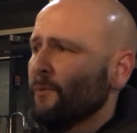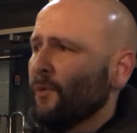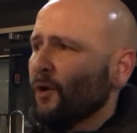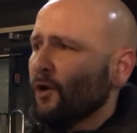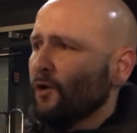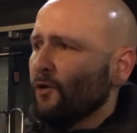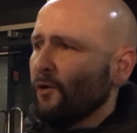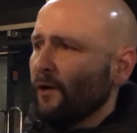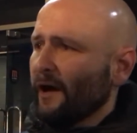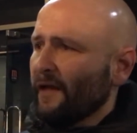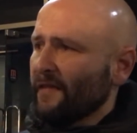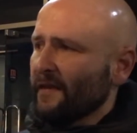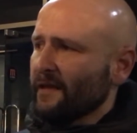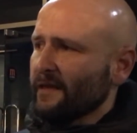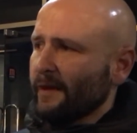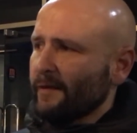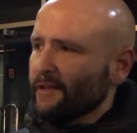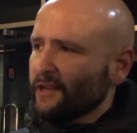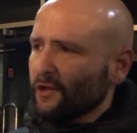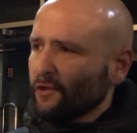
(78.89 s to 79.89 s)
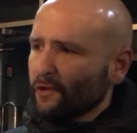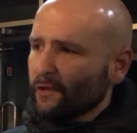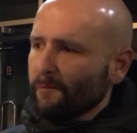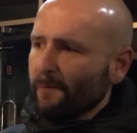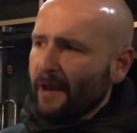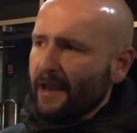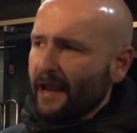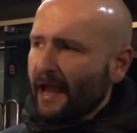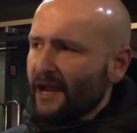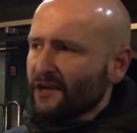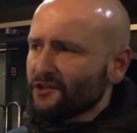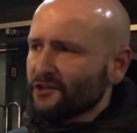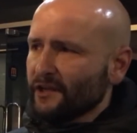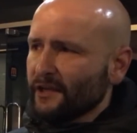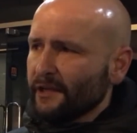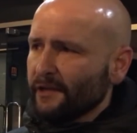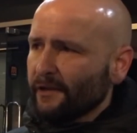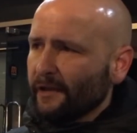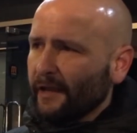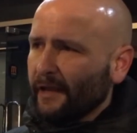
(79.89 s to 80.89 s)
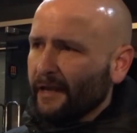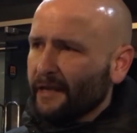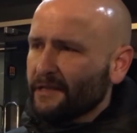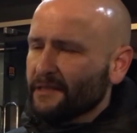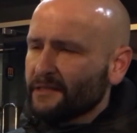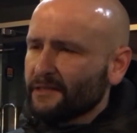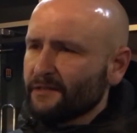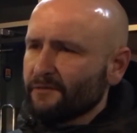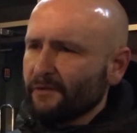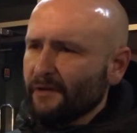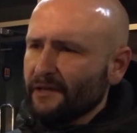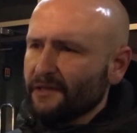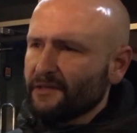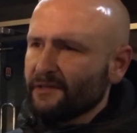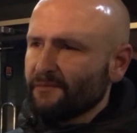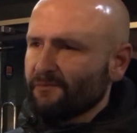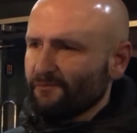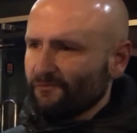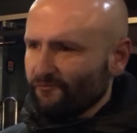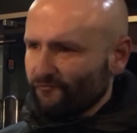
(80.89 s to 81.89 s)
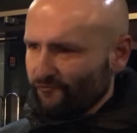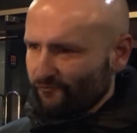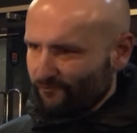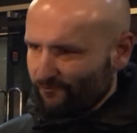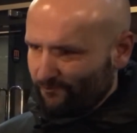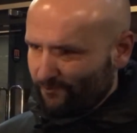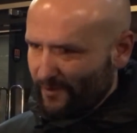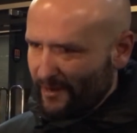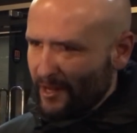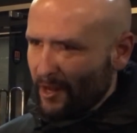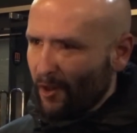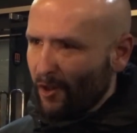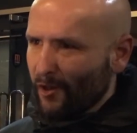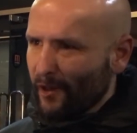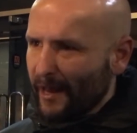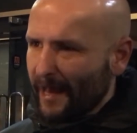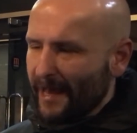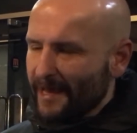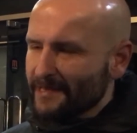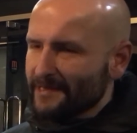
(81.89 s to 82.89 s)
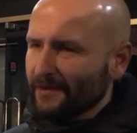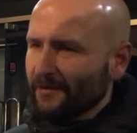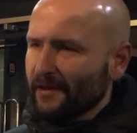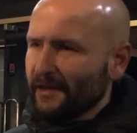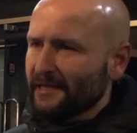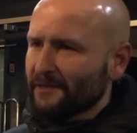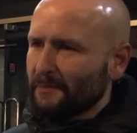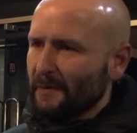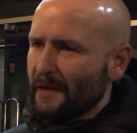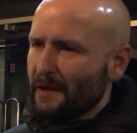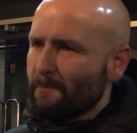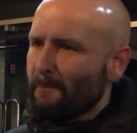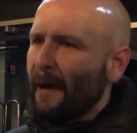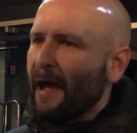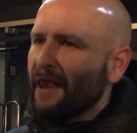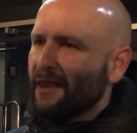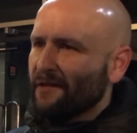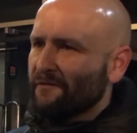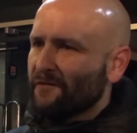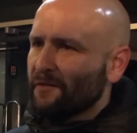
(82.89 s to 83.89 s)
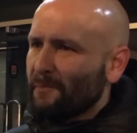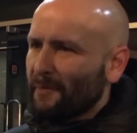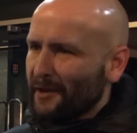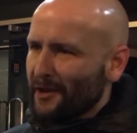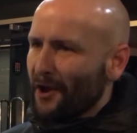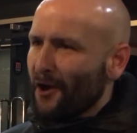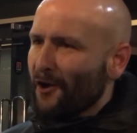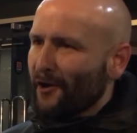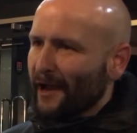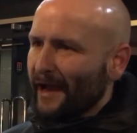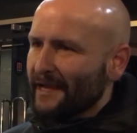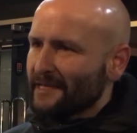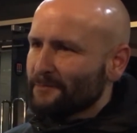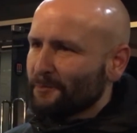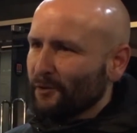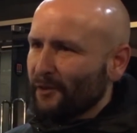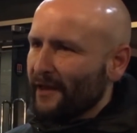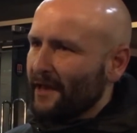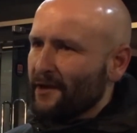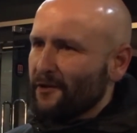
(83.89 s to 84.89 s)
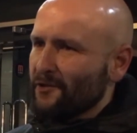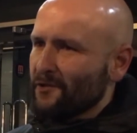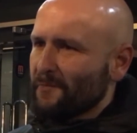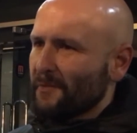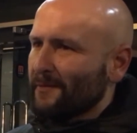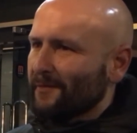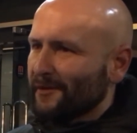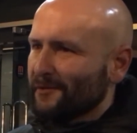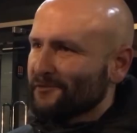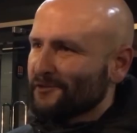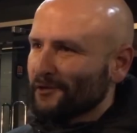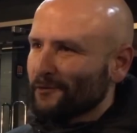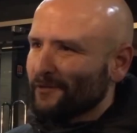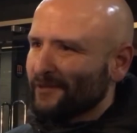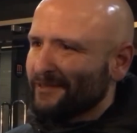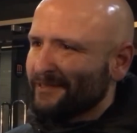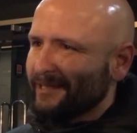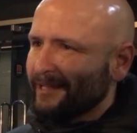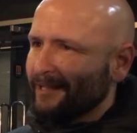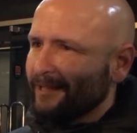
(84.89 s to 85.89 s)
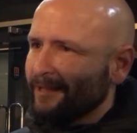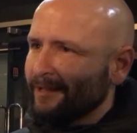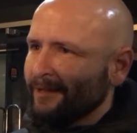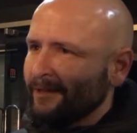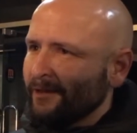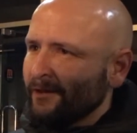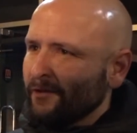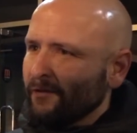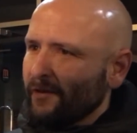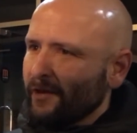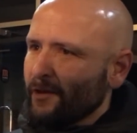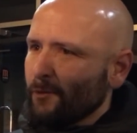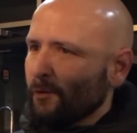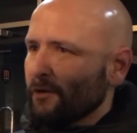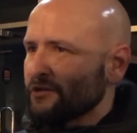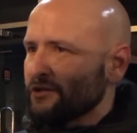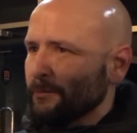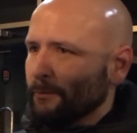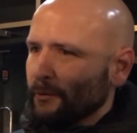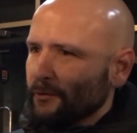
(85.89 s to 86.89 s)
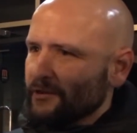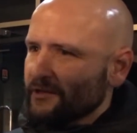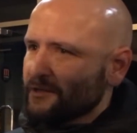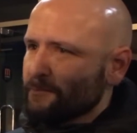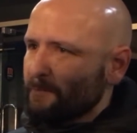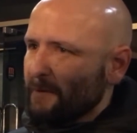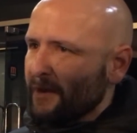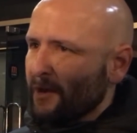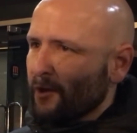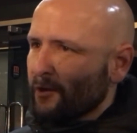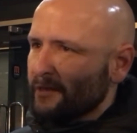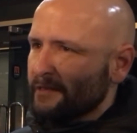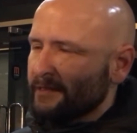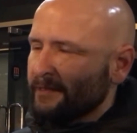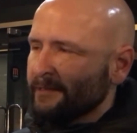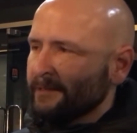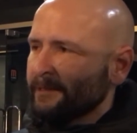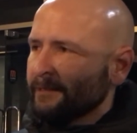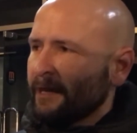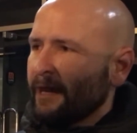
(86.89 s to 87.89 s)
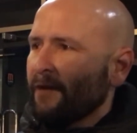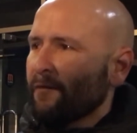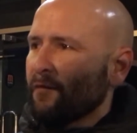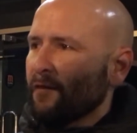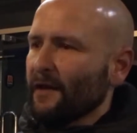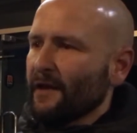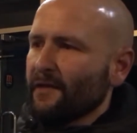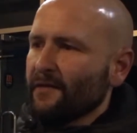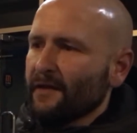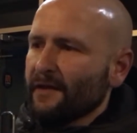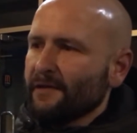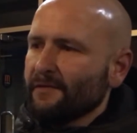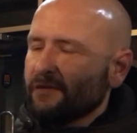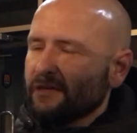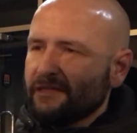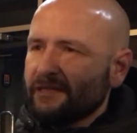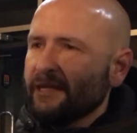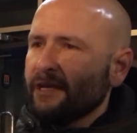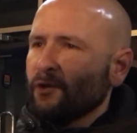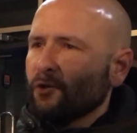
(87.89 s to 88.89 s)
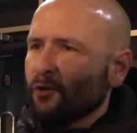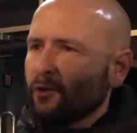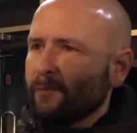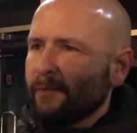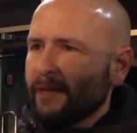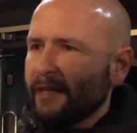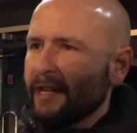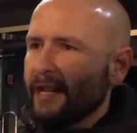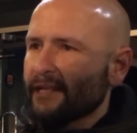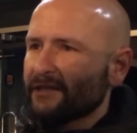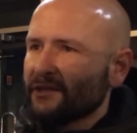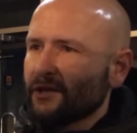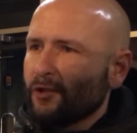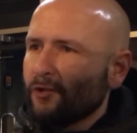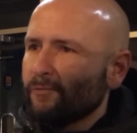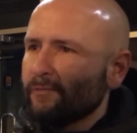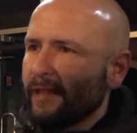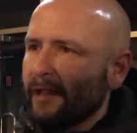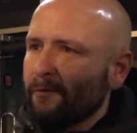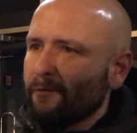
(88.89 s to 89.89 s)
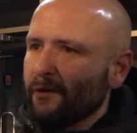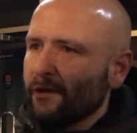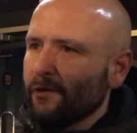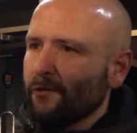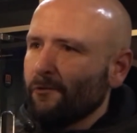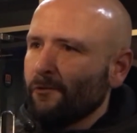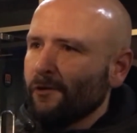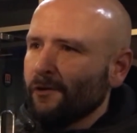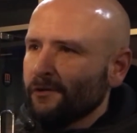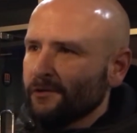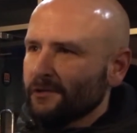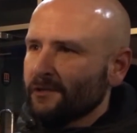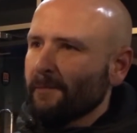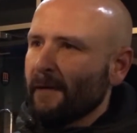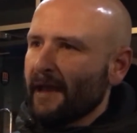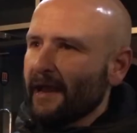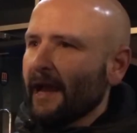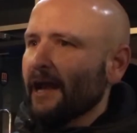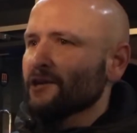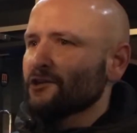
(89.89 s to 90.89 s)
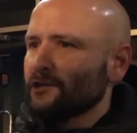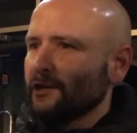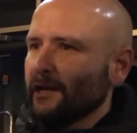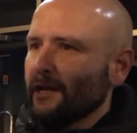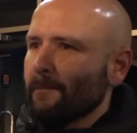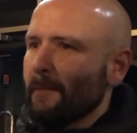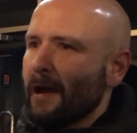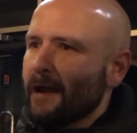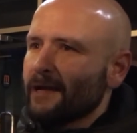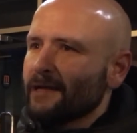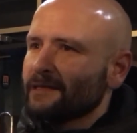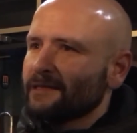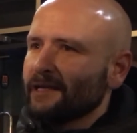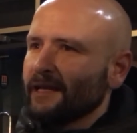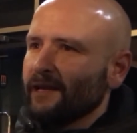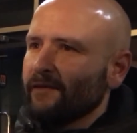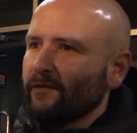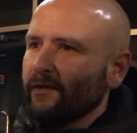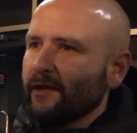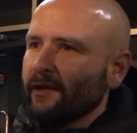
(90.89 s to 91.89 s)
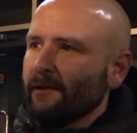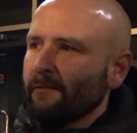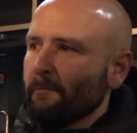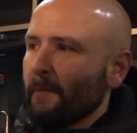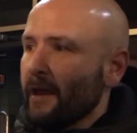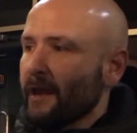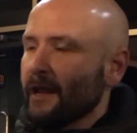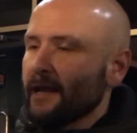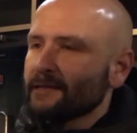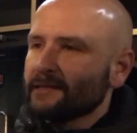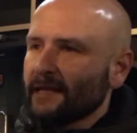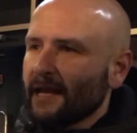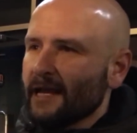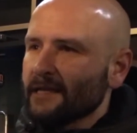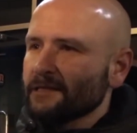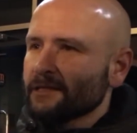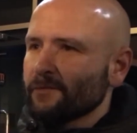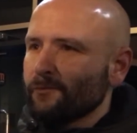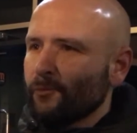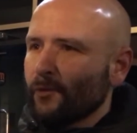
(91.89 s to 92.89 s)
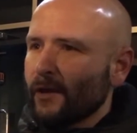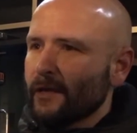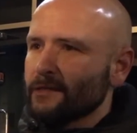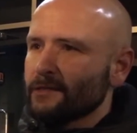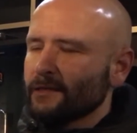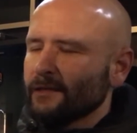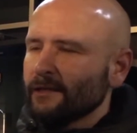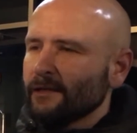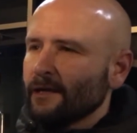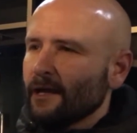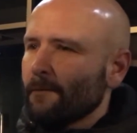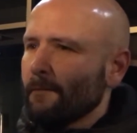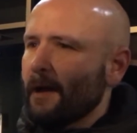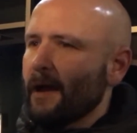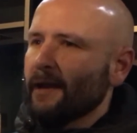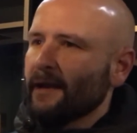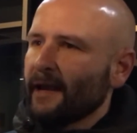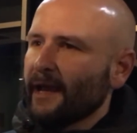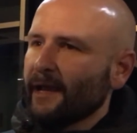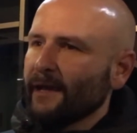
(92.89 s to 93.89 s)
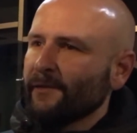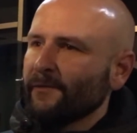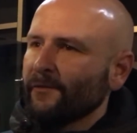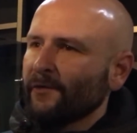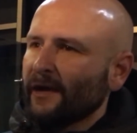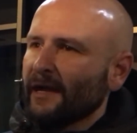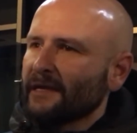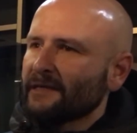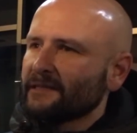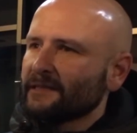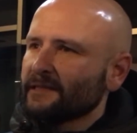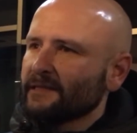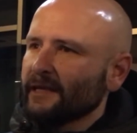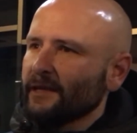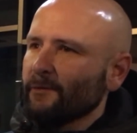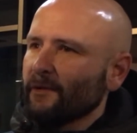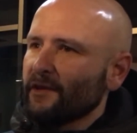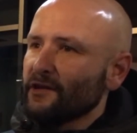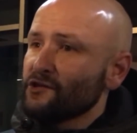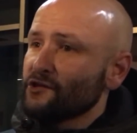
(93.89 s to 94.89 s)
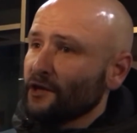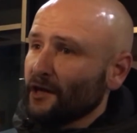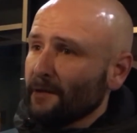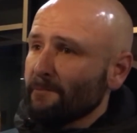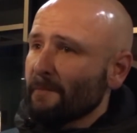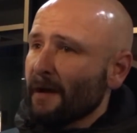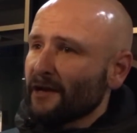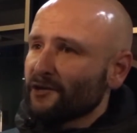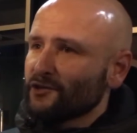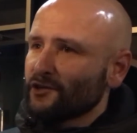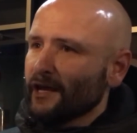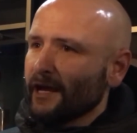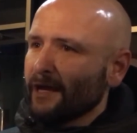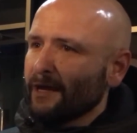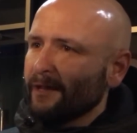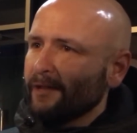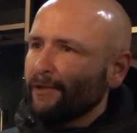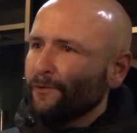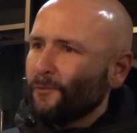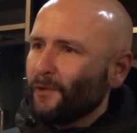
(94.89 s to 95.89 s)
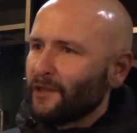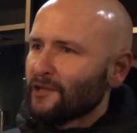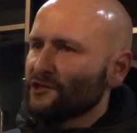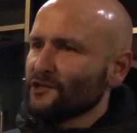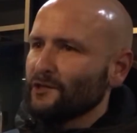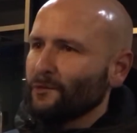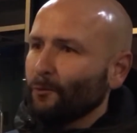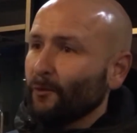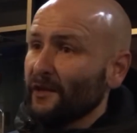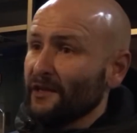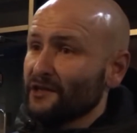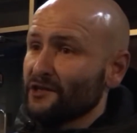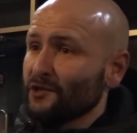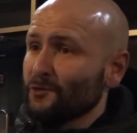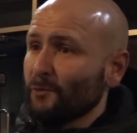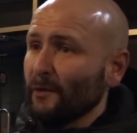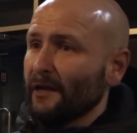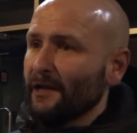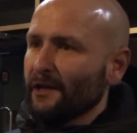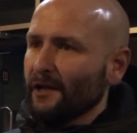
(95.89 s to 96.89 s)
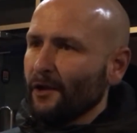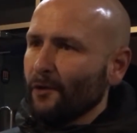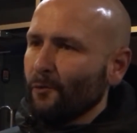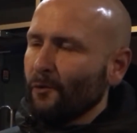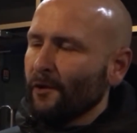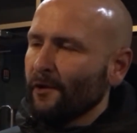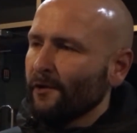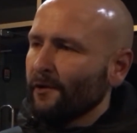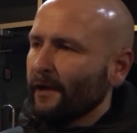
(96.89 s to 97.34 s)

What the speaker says: But I think then you look at Mike Ashley and his PR guys. I think it's been a battle of the PR guys, but they are the people who do the deal. They're the ones who put the spin on it. I think the deal ultimately has to come down to Mike Ashley and Amanda Staveley. Mike has an asking price. Amanda has to see whether she can match that, whether she's willing to.